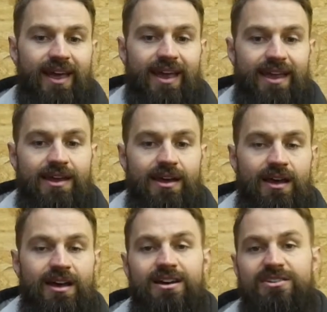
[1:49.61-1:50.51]

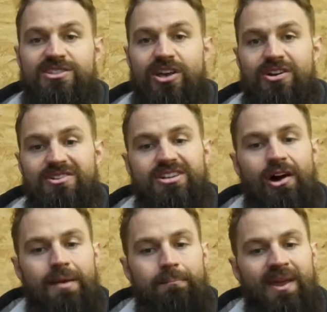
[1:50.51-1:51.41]
a certain
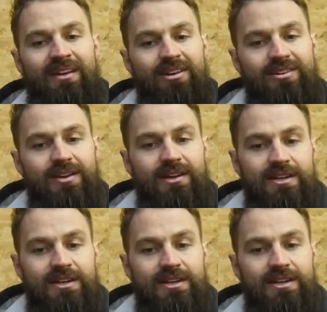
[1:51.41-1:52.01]
time period.